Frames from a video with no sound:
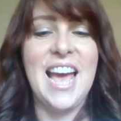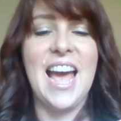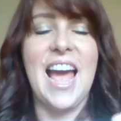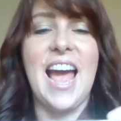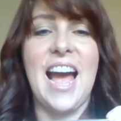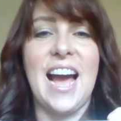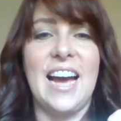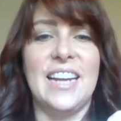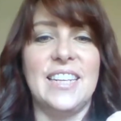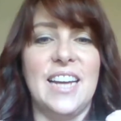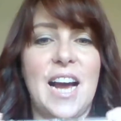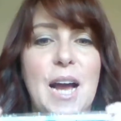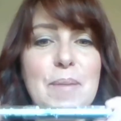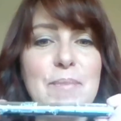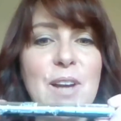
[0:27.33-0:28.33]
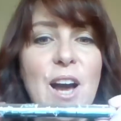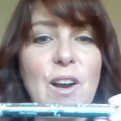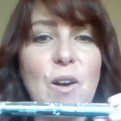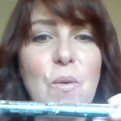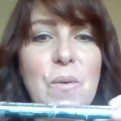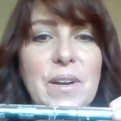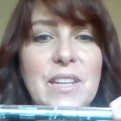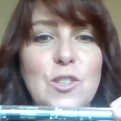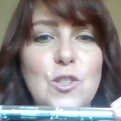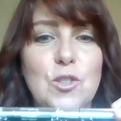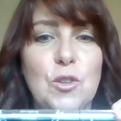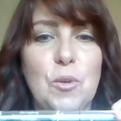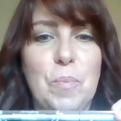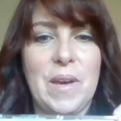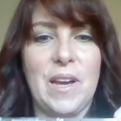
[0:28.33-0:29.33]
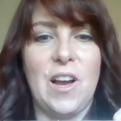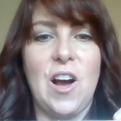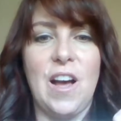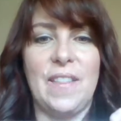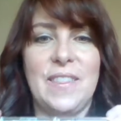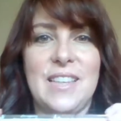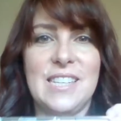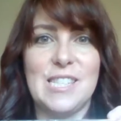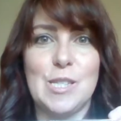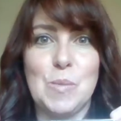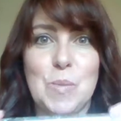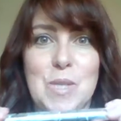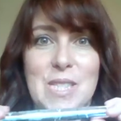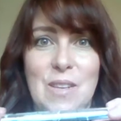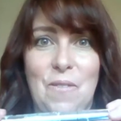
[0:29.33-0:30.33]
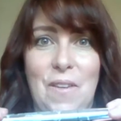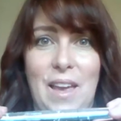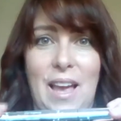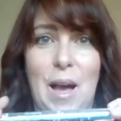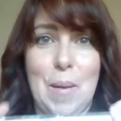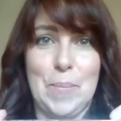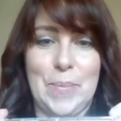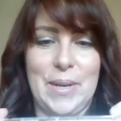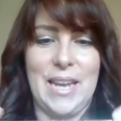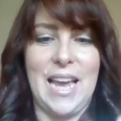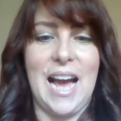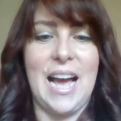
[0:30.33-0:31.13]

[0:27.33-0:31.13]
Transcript: And I'm not going to pick on this specific company.